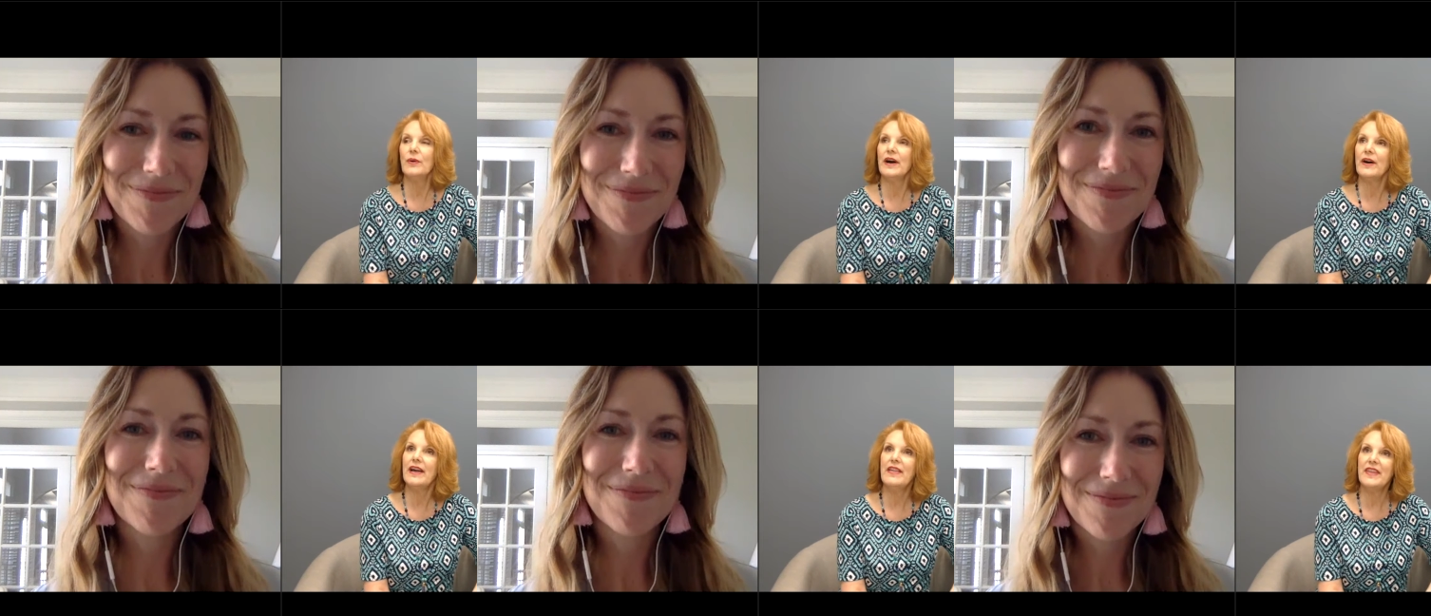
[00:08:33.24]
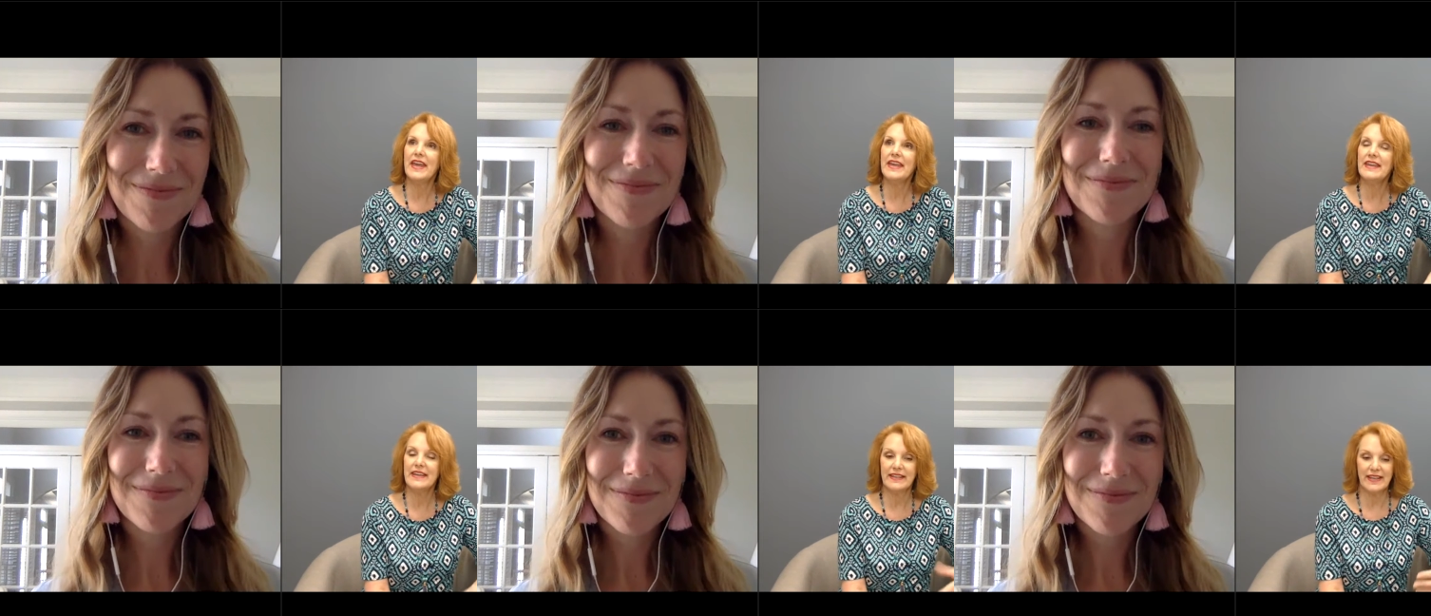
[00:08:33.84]
Speaker 1: Well, and
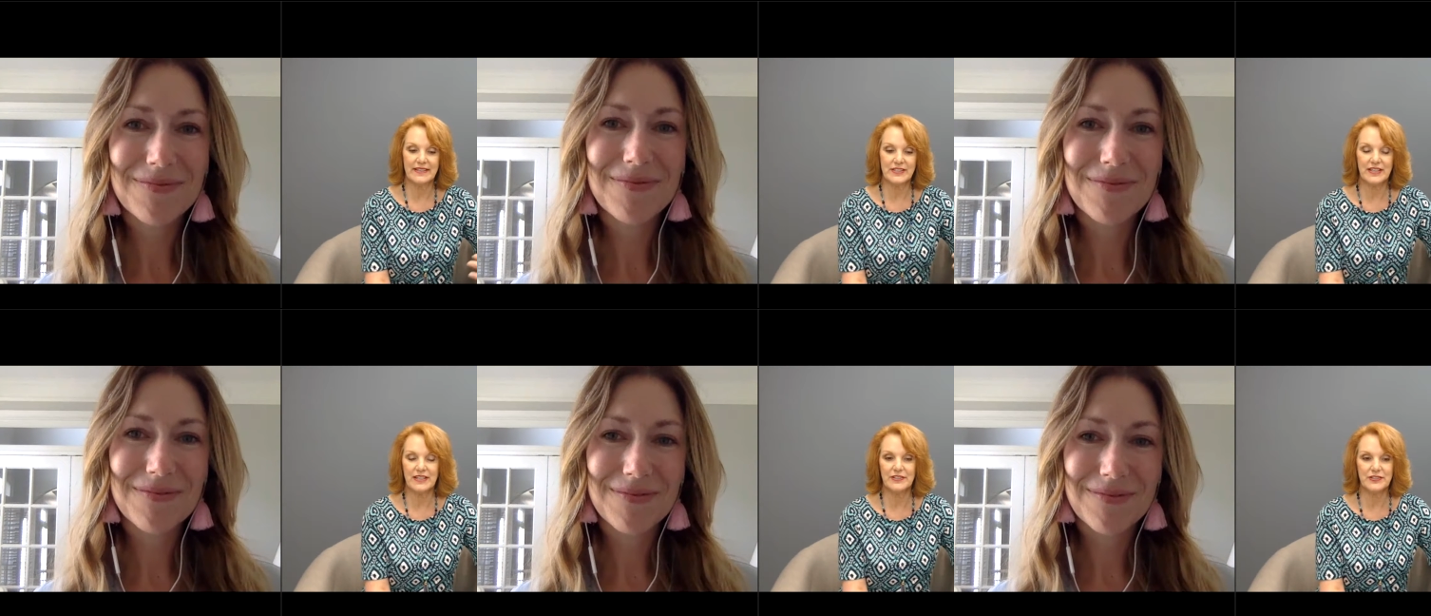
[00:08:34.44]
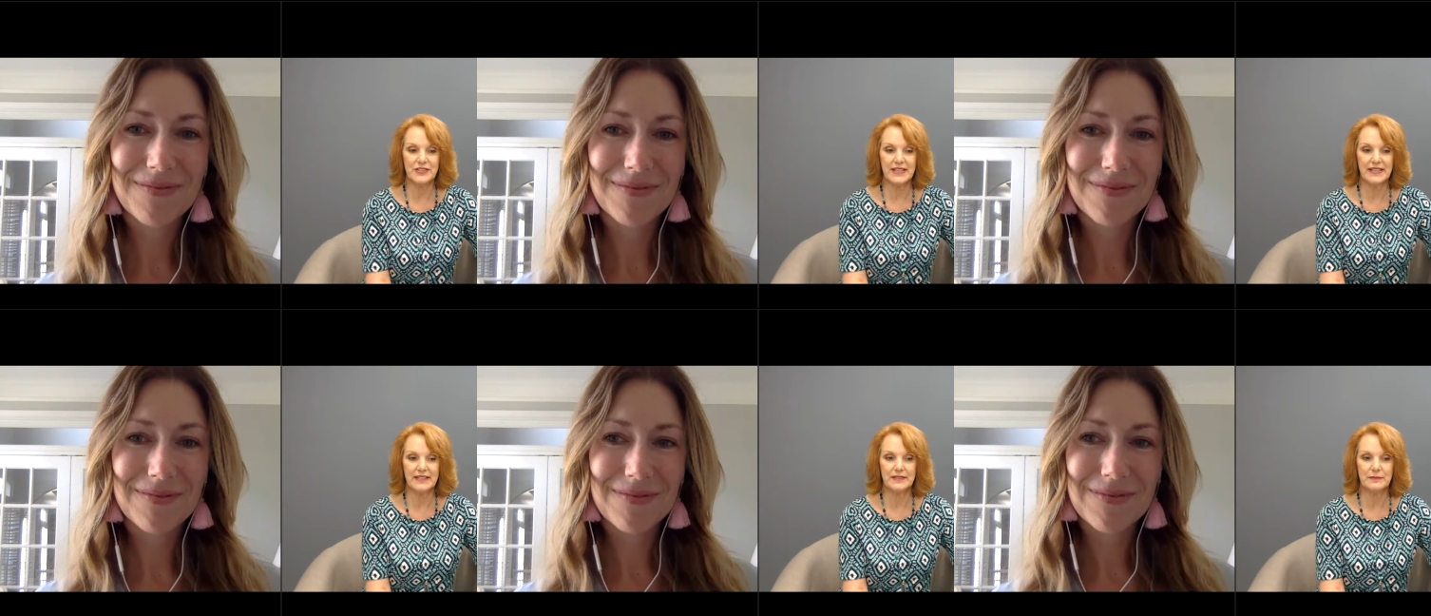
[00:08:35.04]
they get to
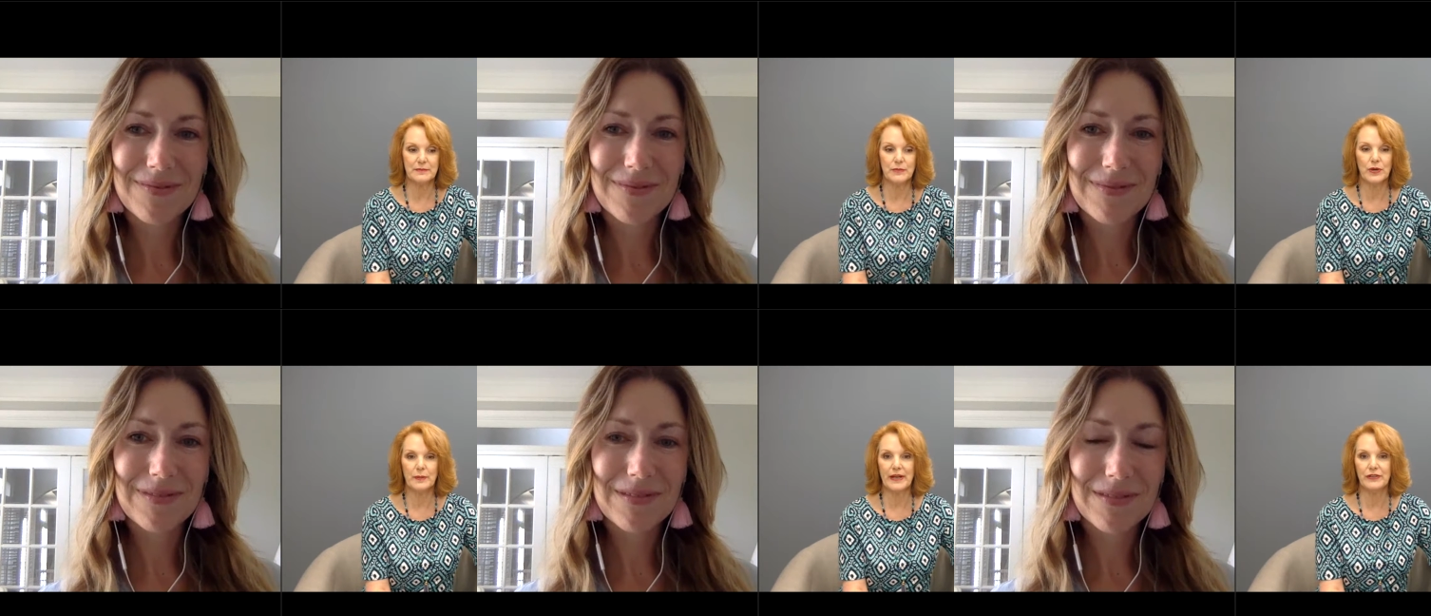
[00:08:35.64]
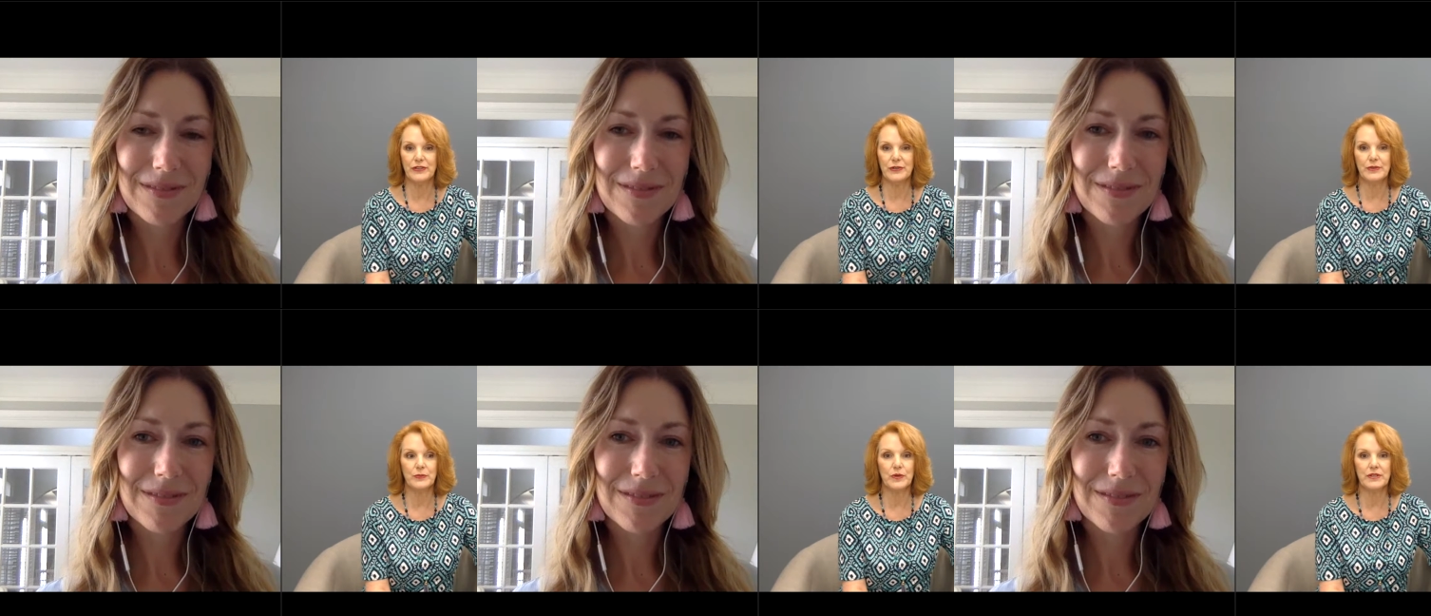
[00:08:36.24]
understand more about you
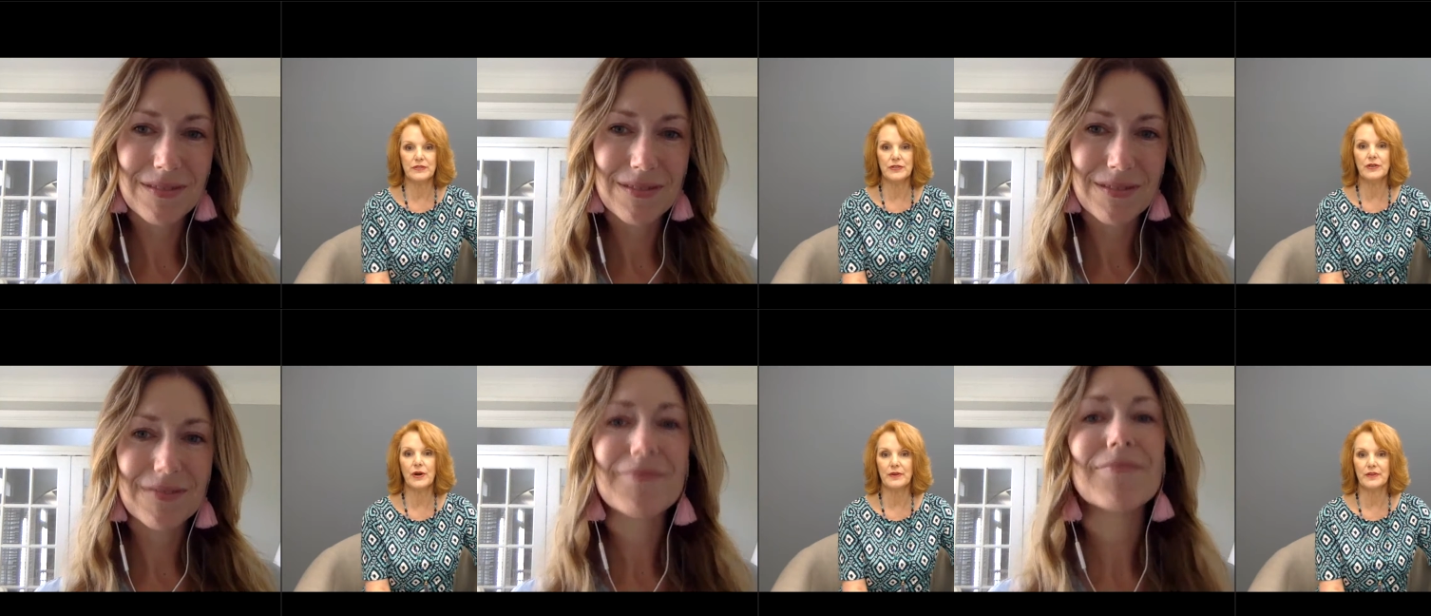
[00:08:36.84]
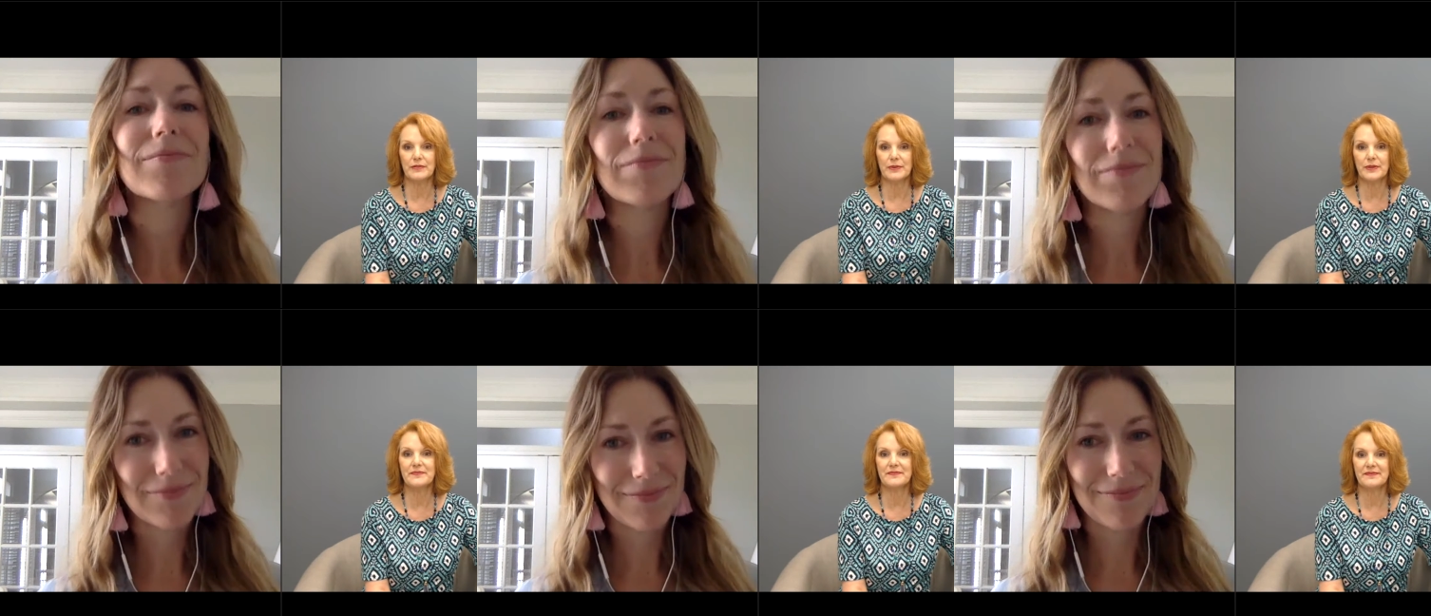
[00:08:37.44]
and what you're going through